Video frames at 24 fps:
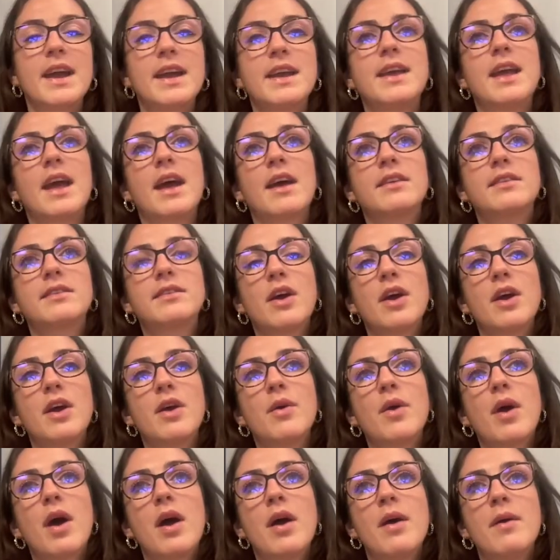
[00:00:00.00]
Yeah,
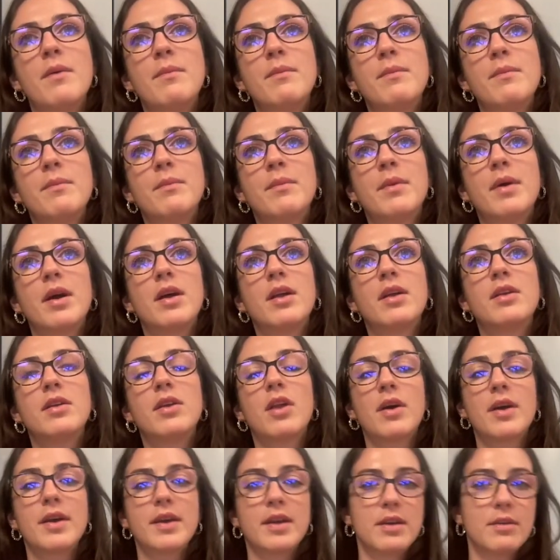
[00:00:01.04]
so
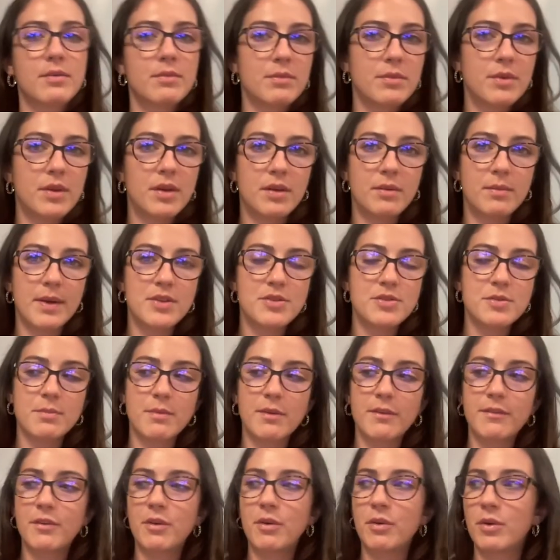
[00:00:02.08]
like you mentioned
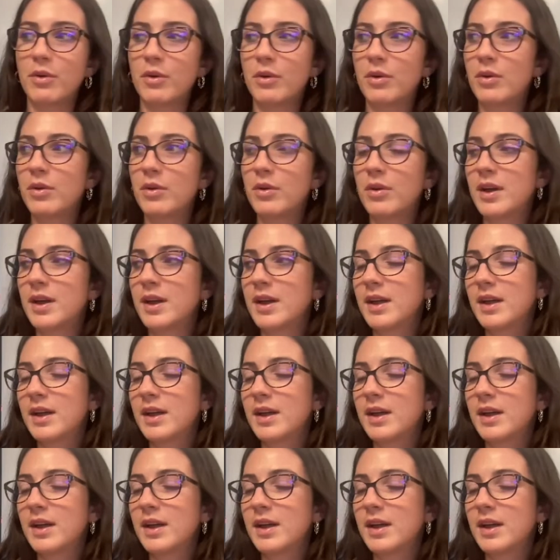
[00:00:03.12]
before,